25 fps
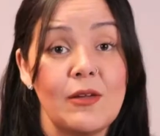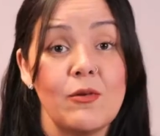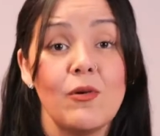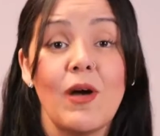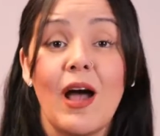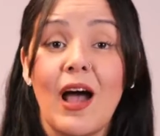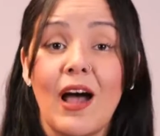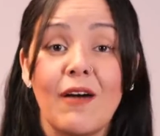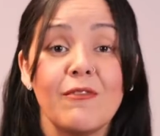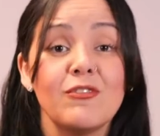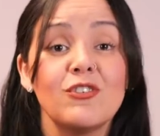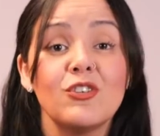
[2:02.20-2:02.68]
will
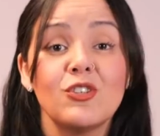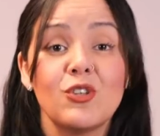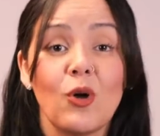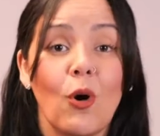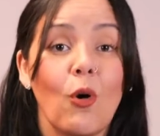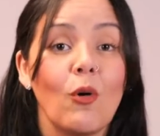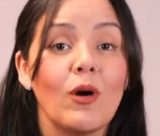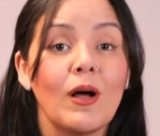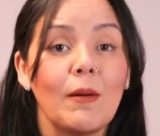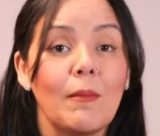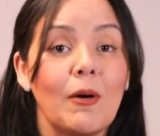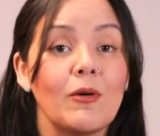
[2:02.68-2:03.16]
have to
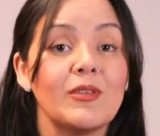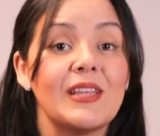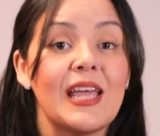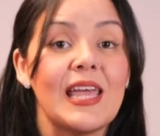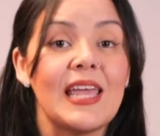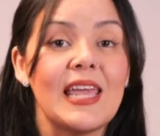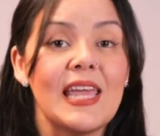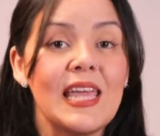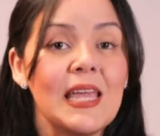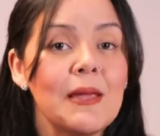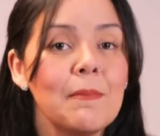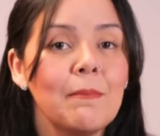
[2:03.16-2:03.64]
talk about
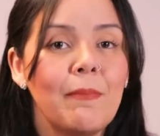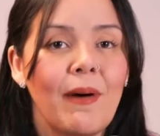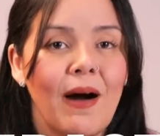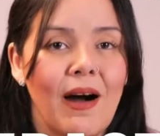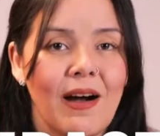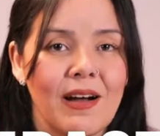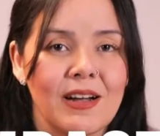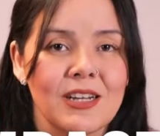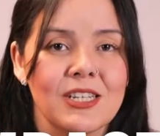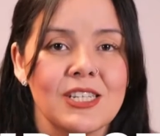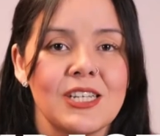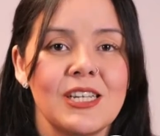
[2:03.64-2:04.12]
the
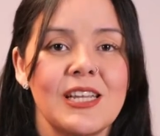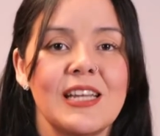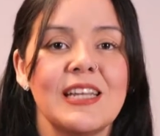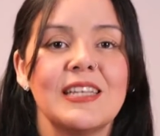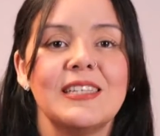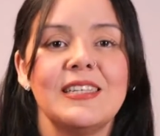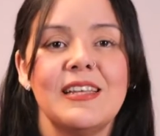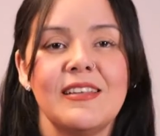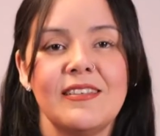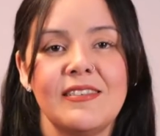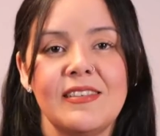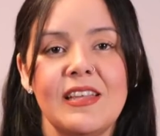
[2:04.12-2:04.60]
impact
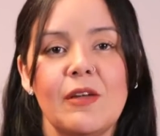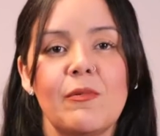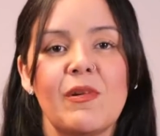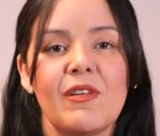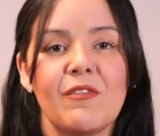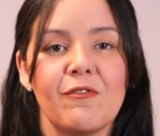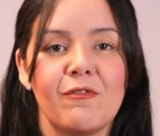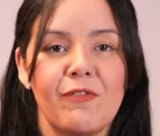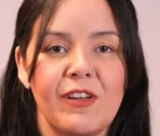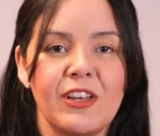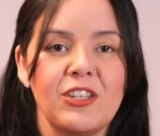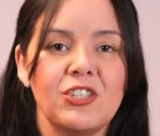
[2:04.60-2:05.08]
this new
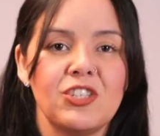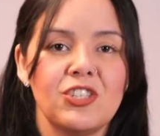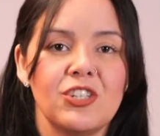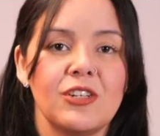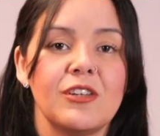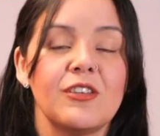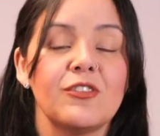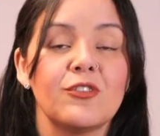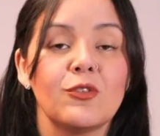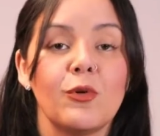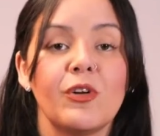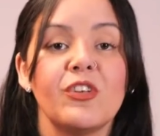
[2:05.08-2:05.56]
invention
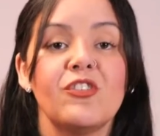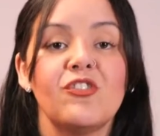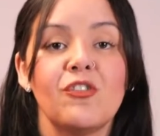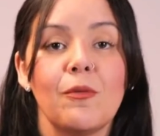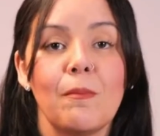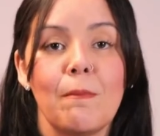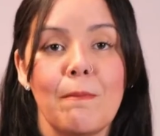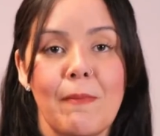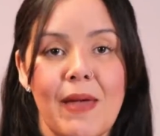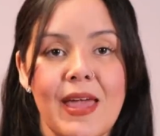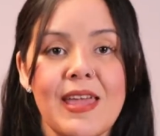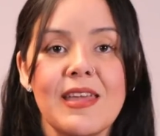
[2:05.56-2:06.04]
is going to
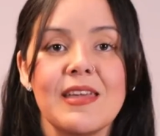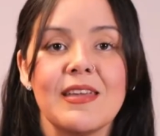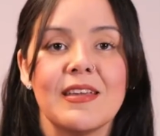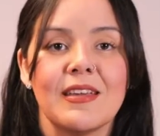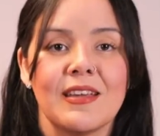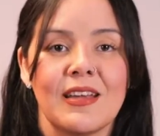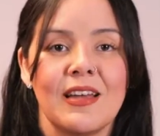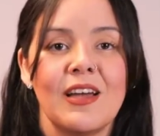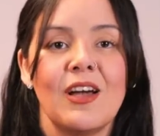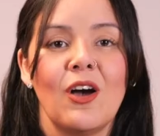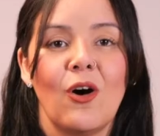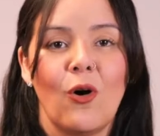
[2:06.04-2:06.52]

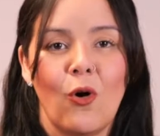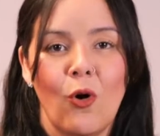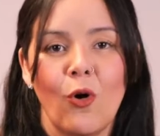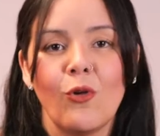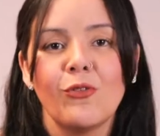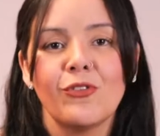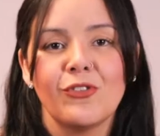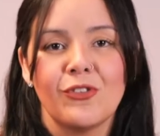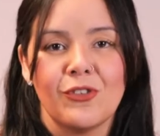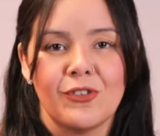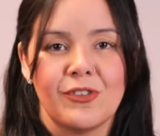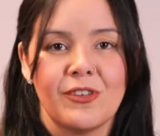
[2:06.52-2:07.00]
make
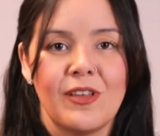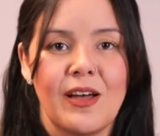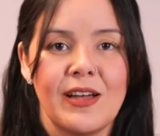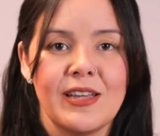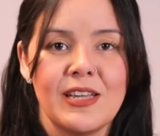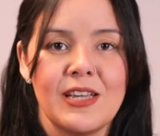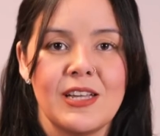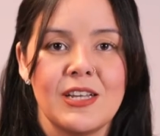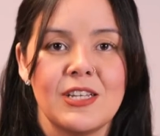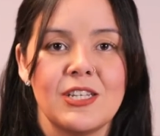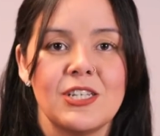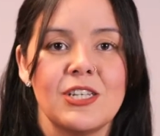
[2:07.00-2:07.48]
on
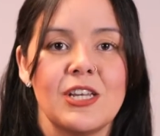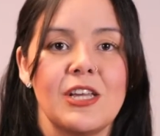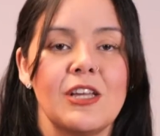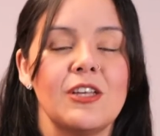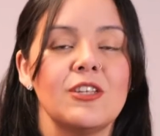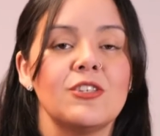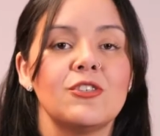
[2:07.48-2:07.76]
society.